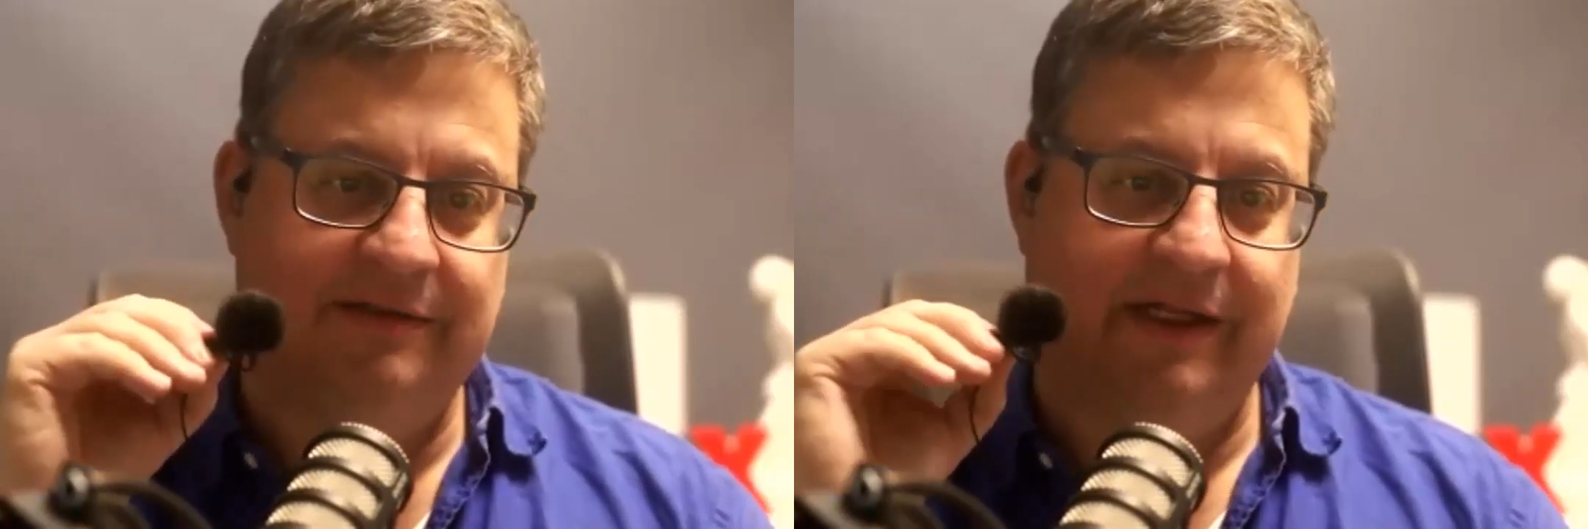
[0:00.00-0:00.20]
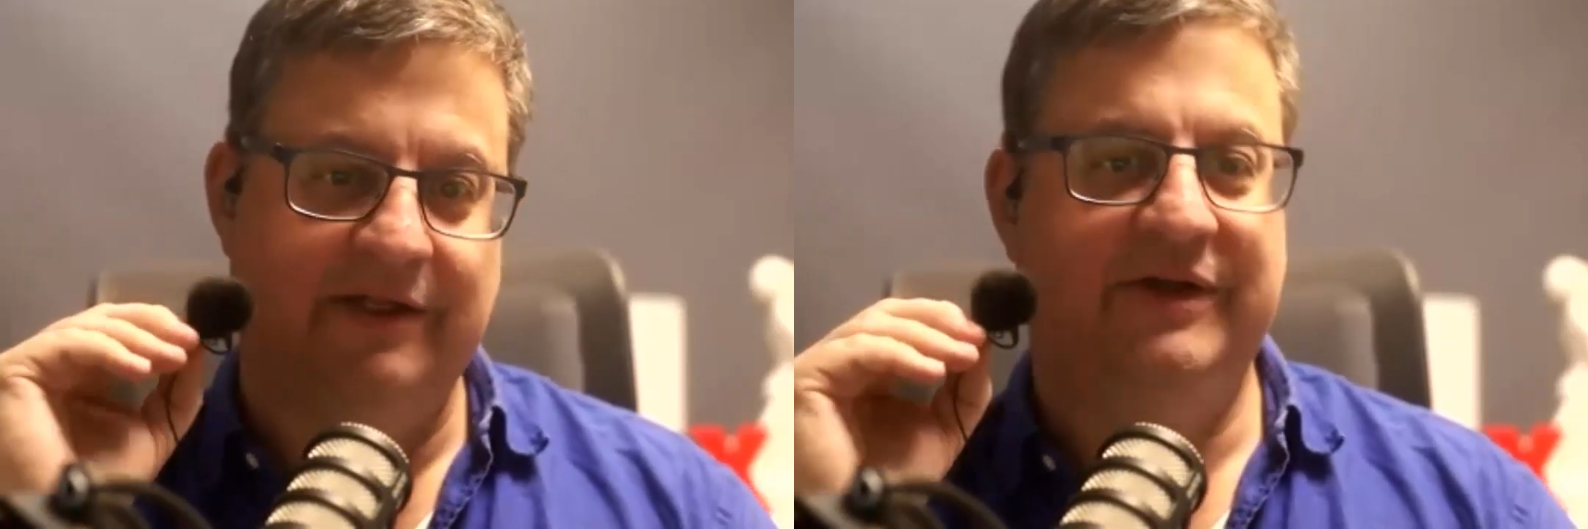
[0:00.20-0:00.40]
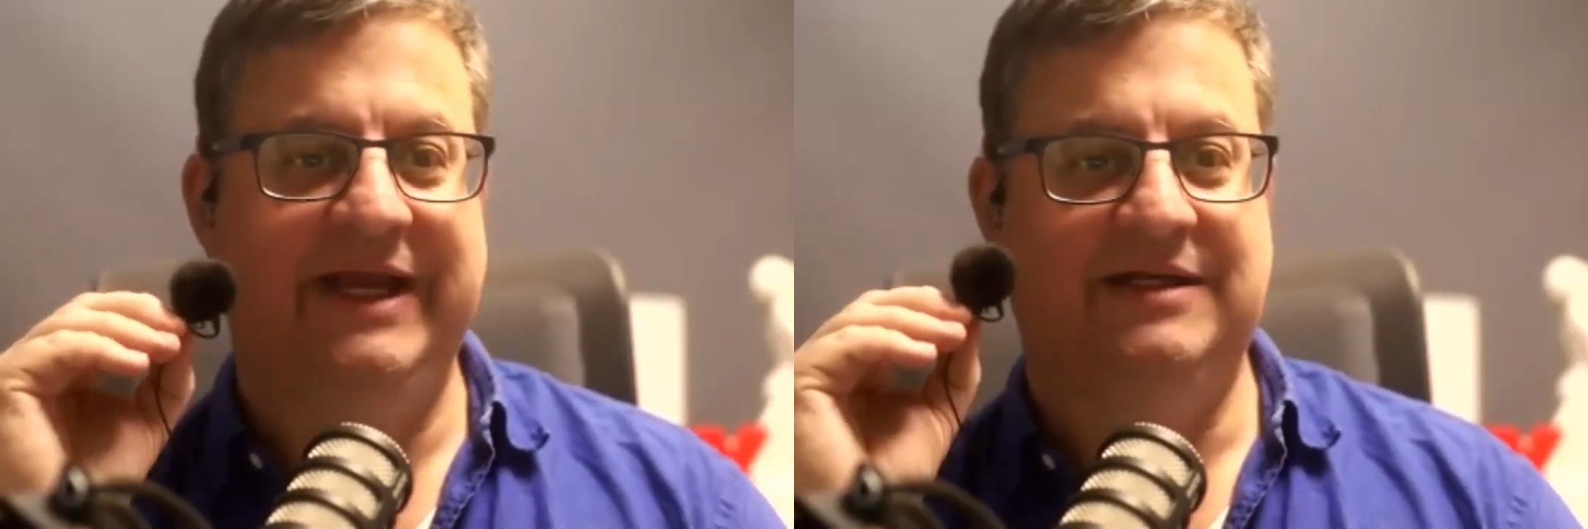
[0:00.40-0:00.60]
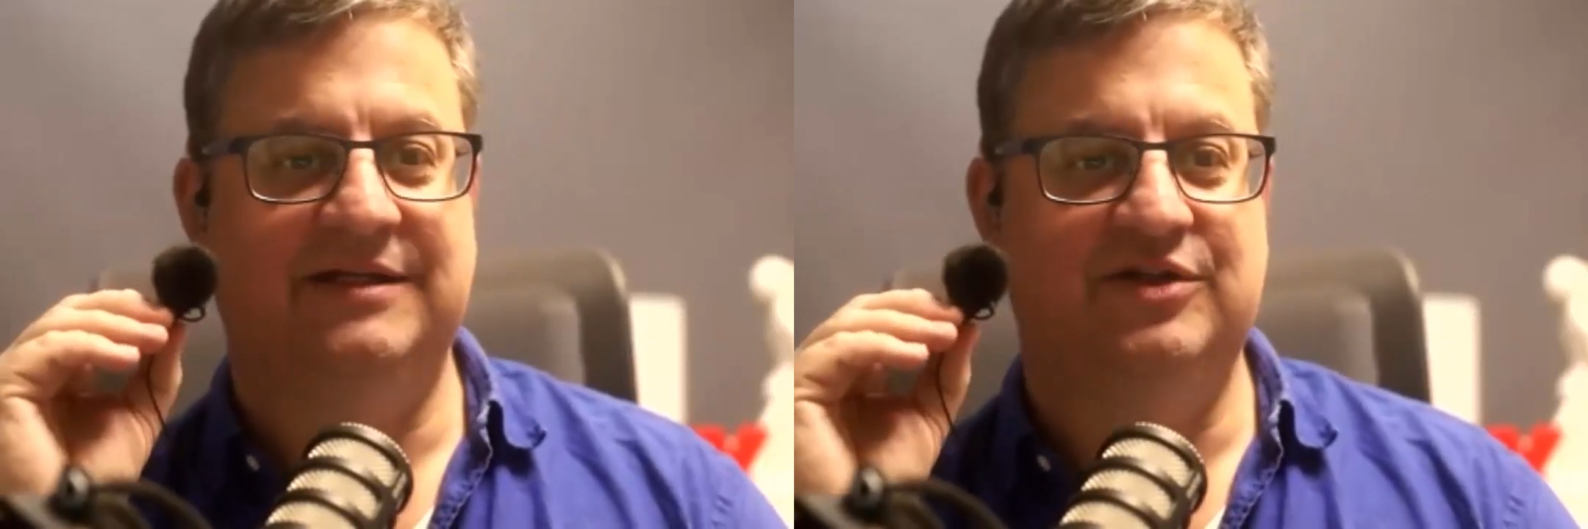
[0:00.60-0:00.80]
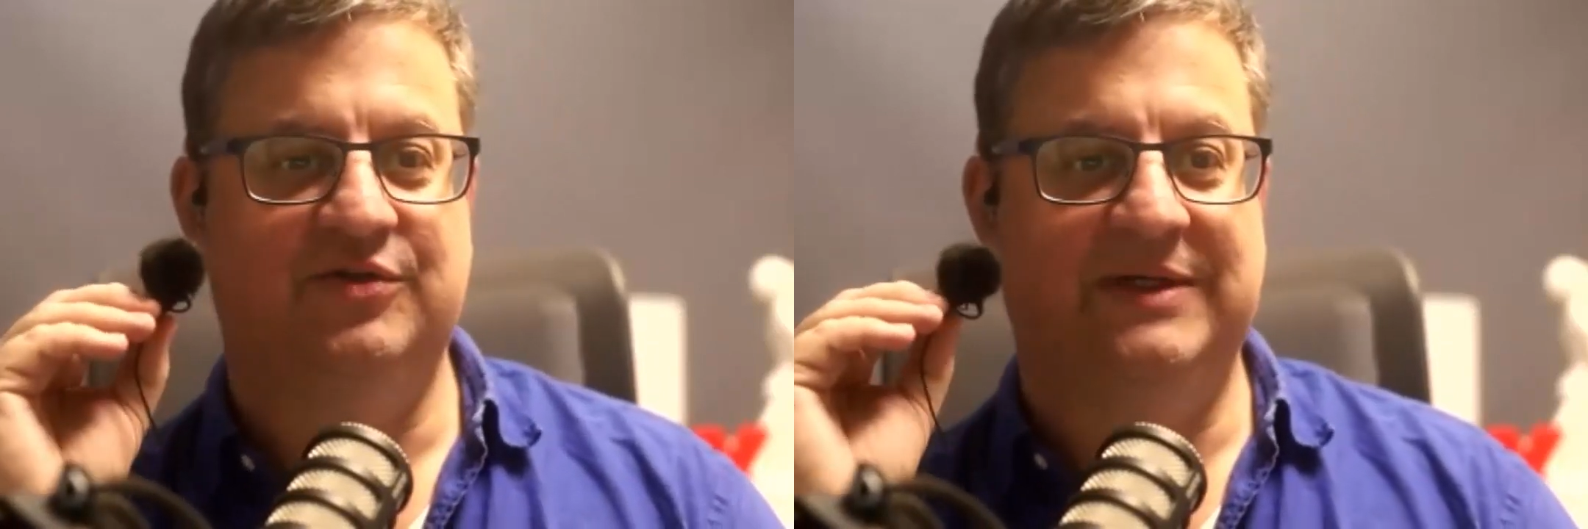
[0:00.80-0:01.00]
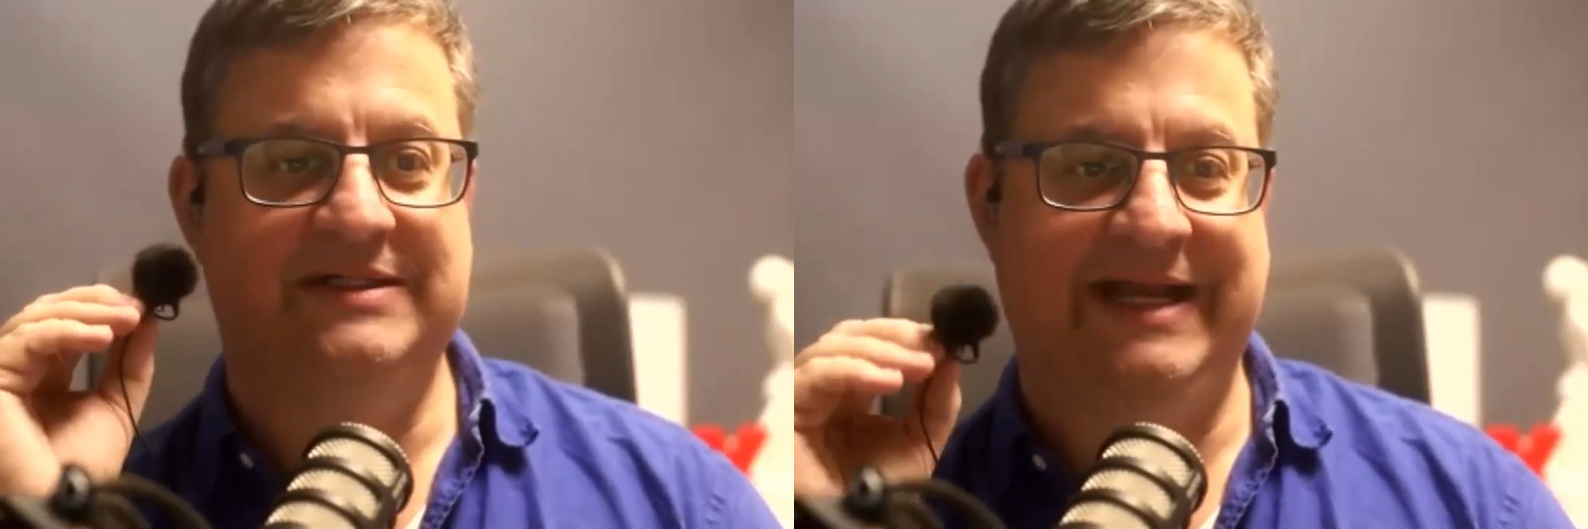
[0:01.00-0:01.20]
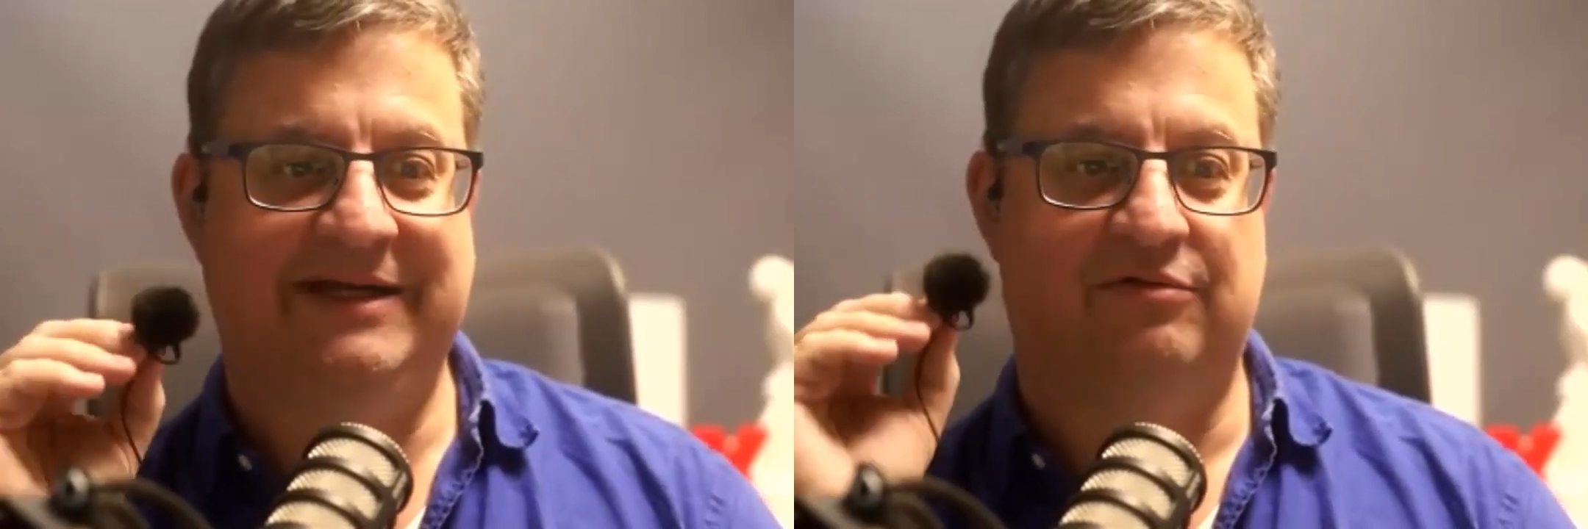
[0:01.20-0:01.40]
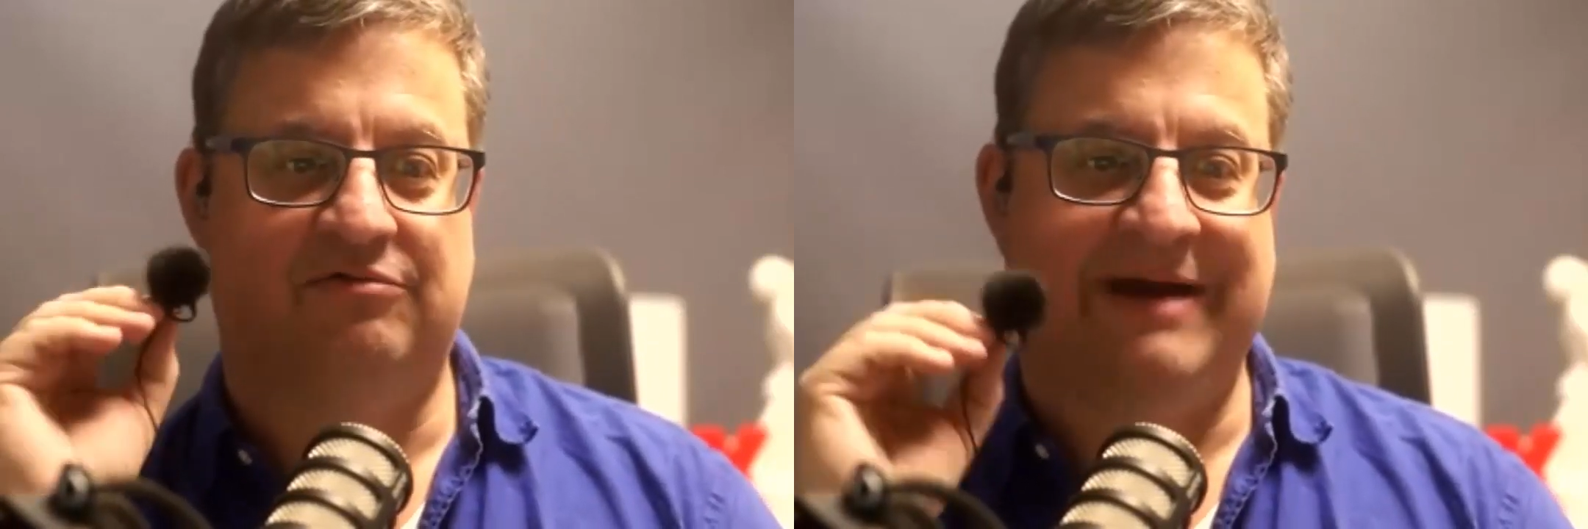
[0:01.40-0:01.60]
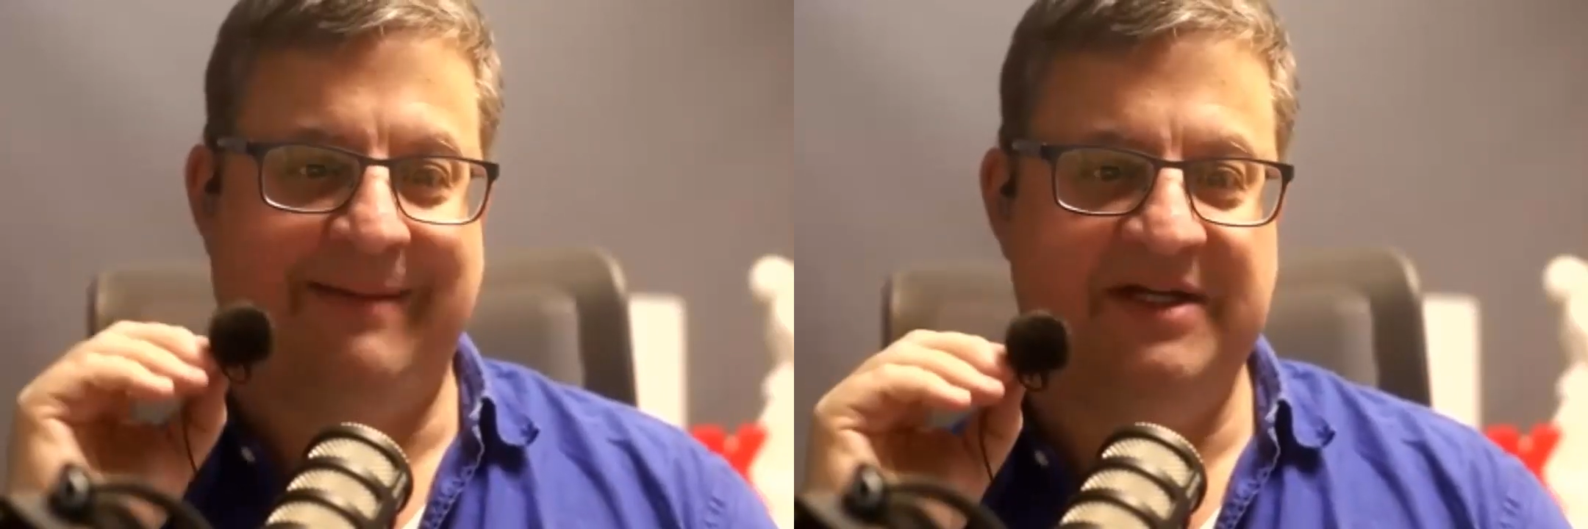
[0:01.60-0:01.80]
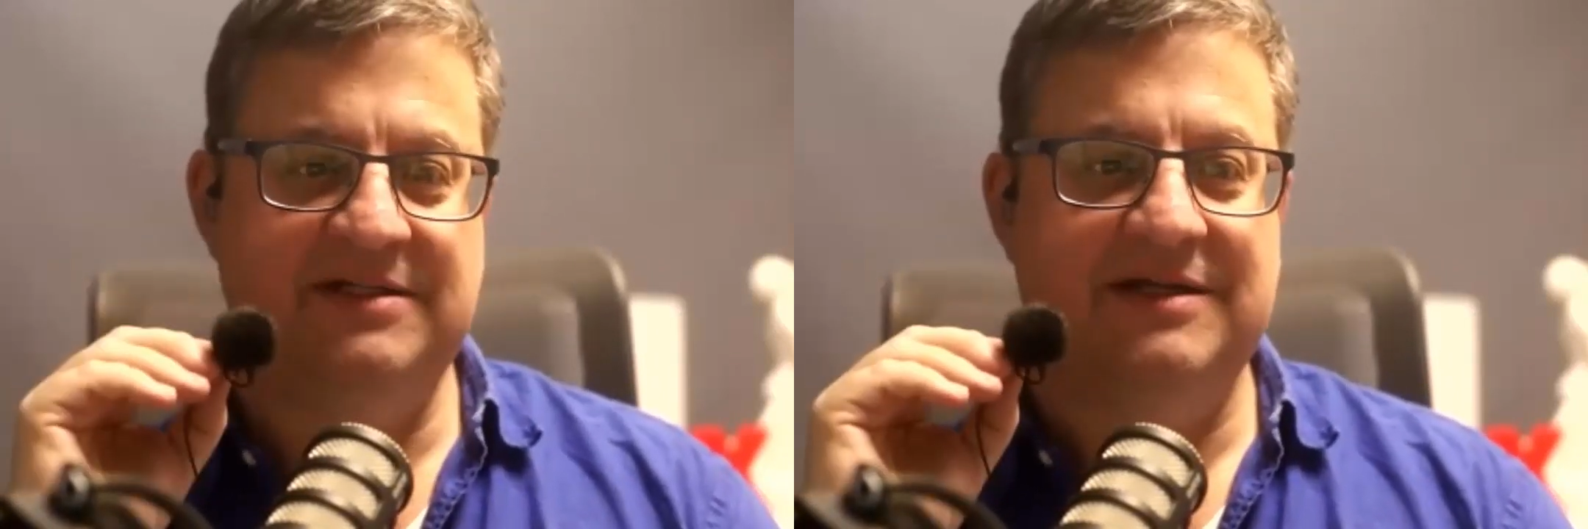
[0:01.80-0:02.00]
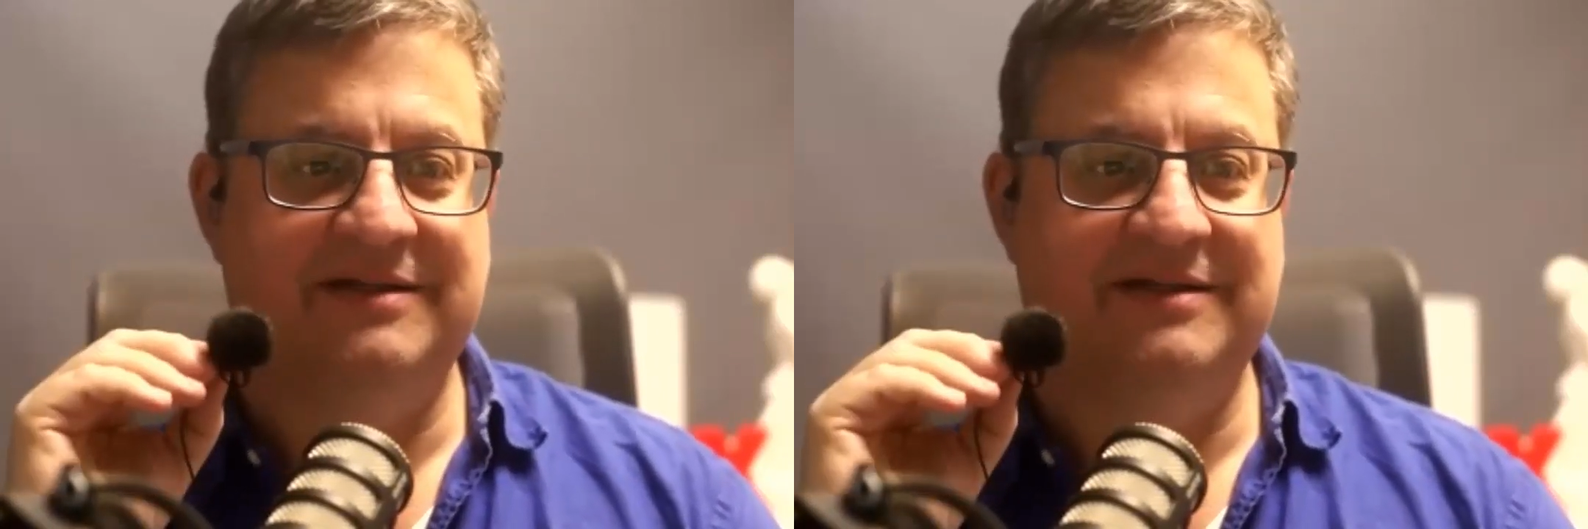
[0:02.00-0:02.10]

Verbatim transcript: Then you get to a dead rabbit.